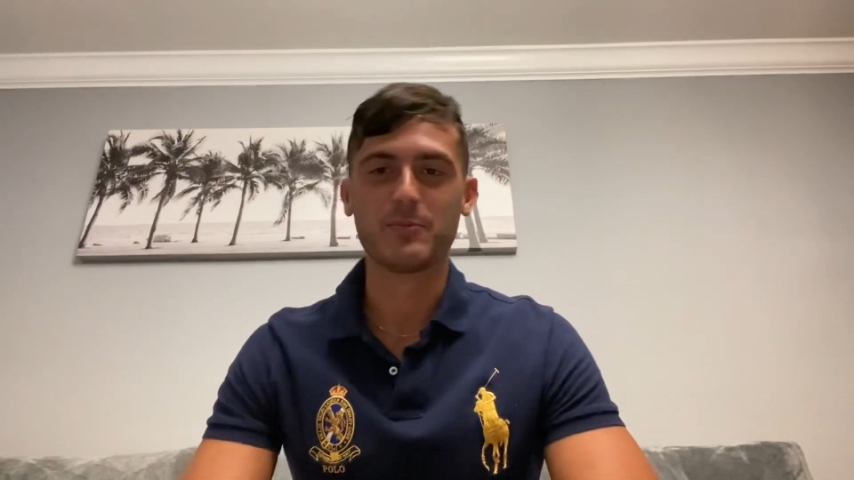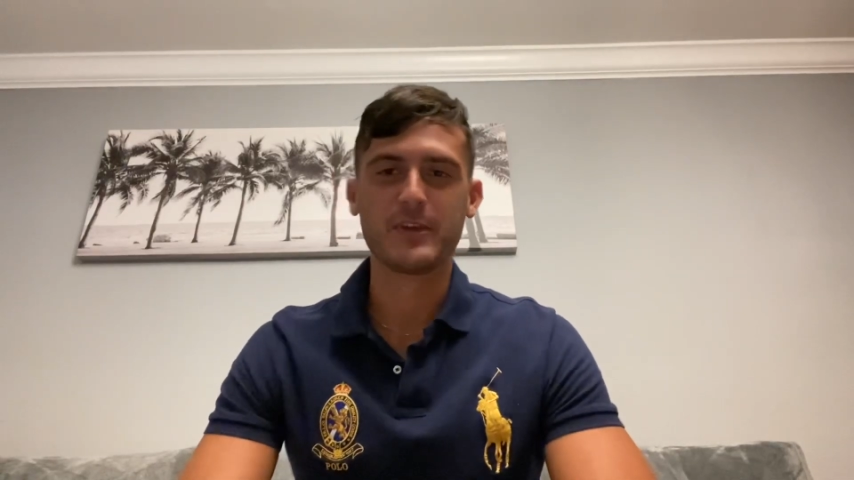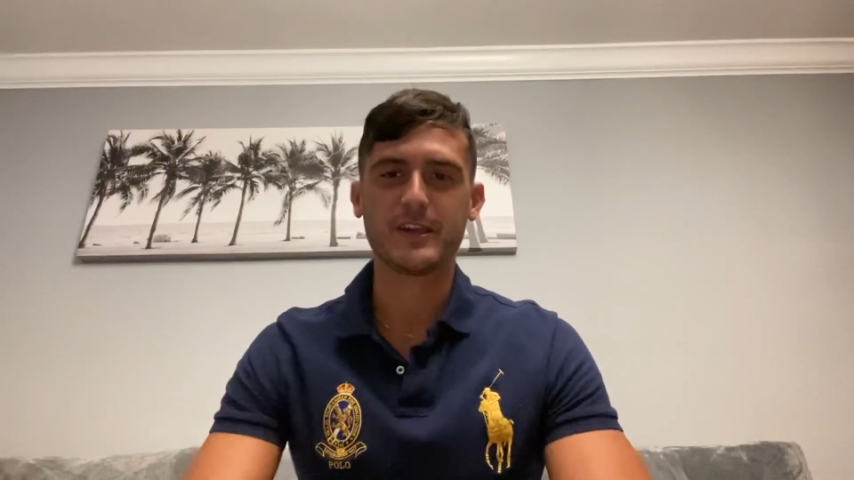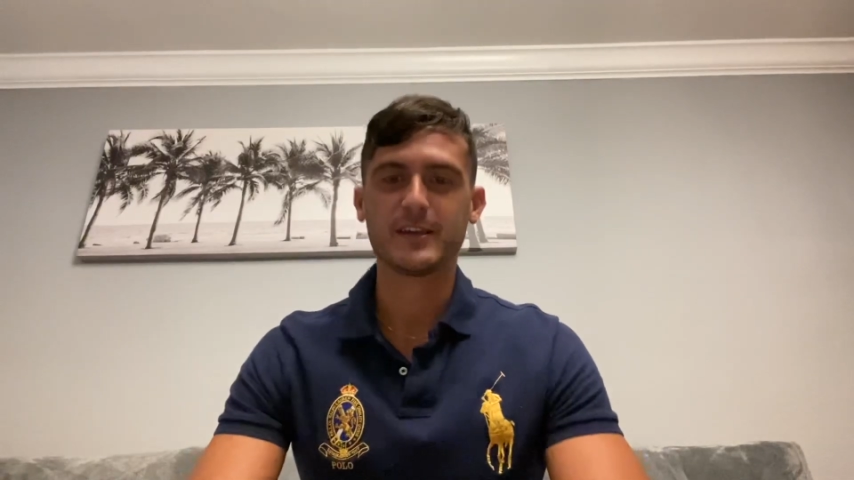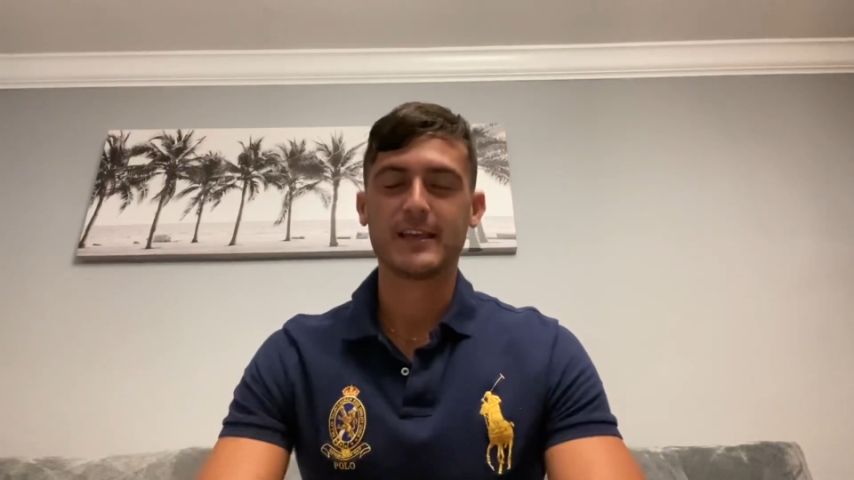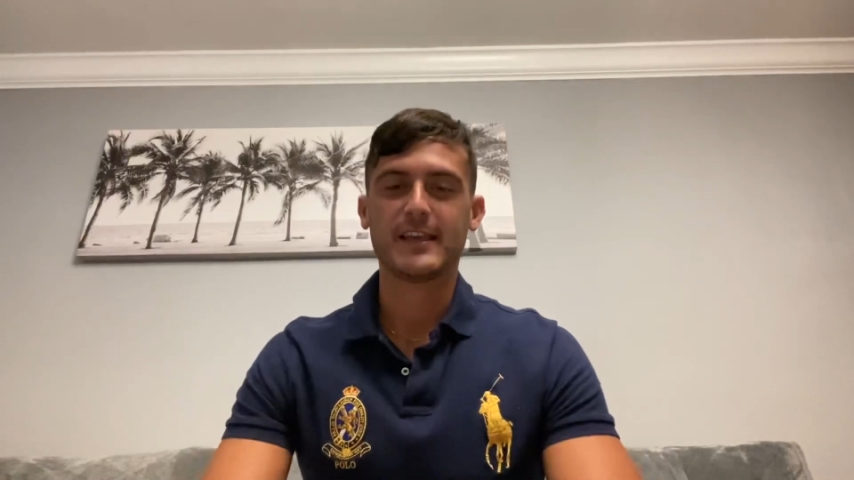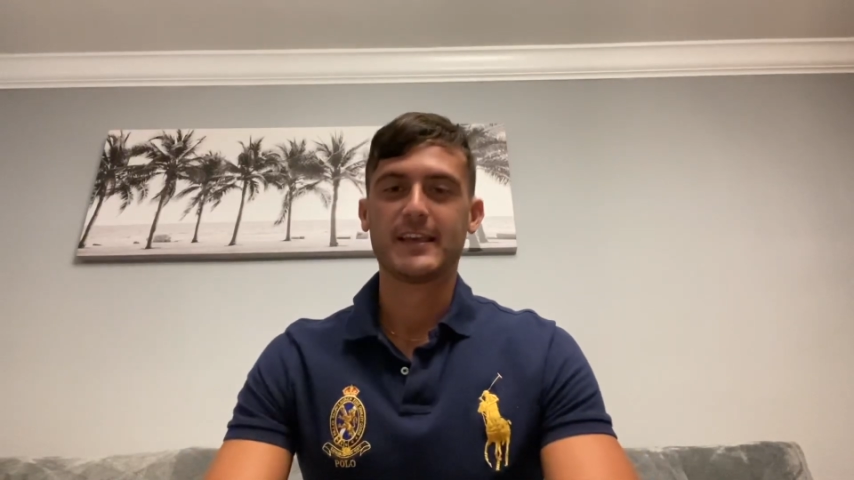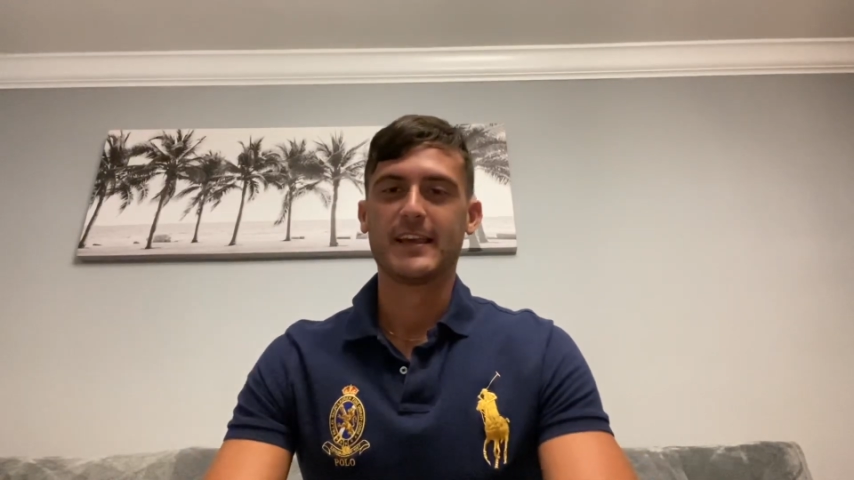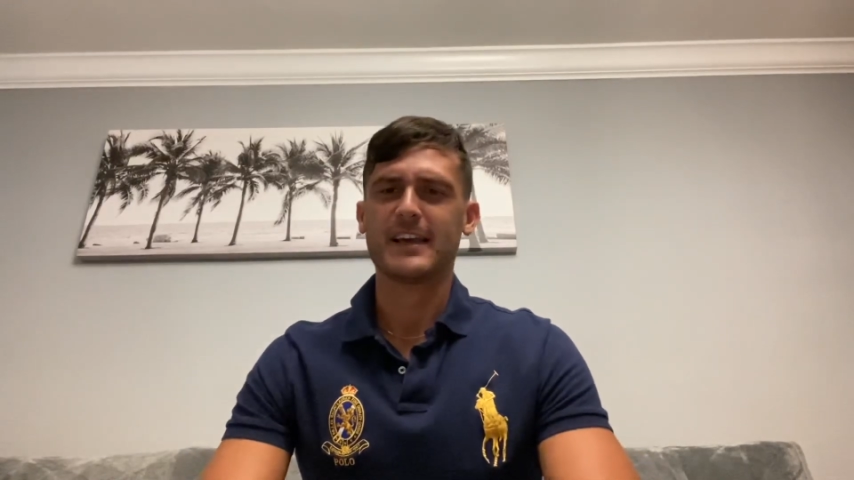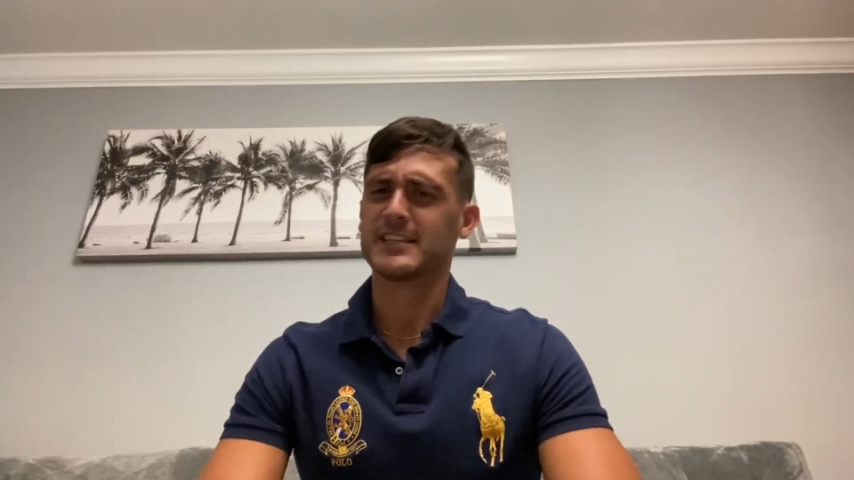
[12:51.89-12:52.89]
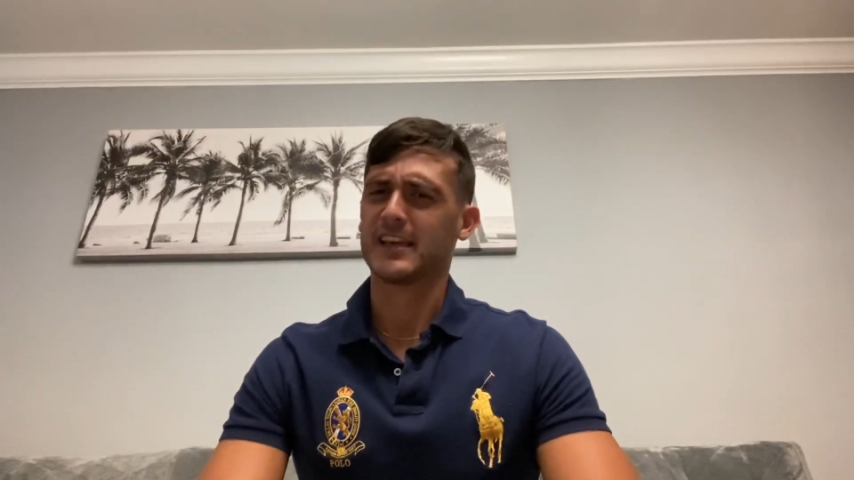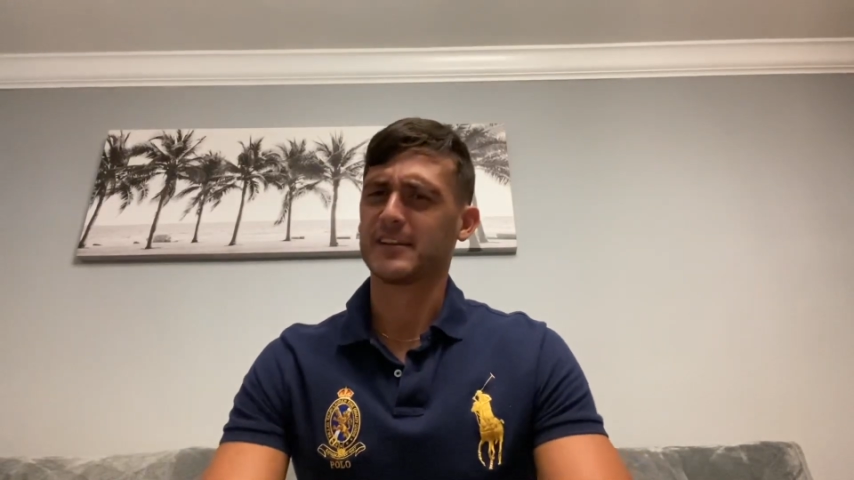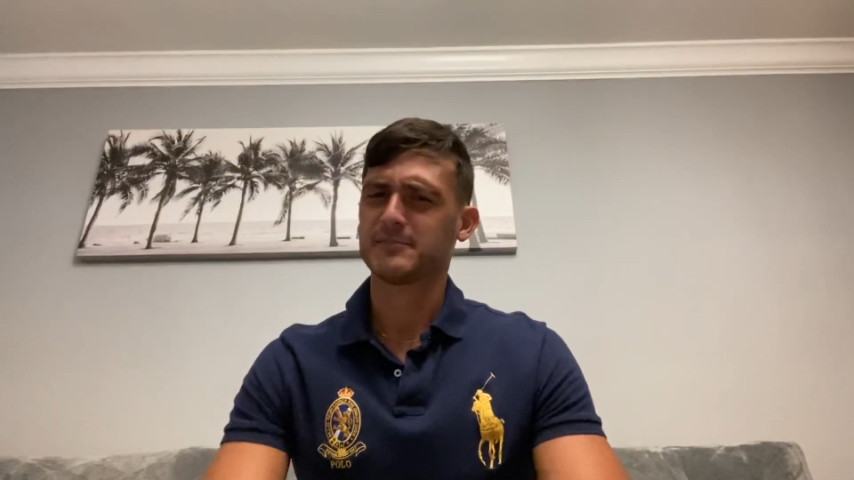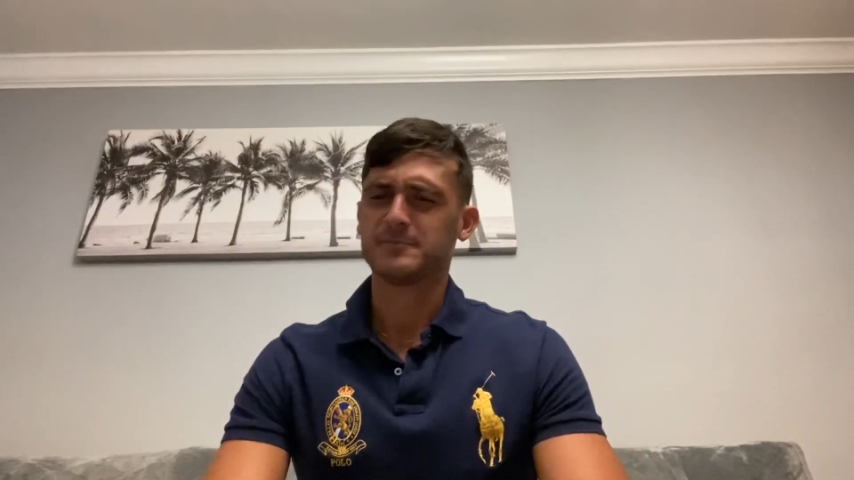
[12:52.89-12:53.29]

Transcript: being. And it's like,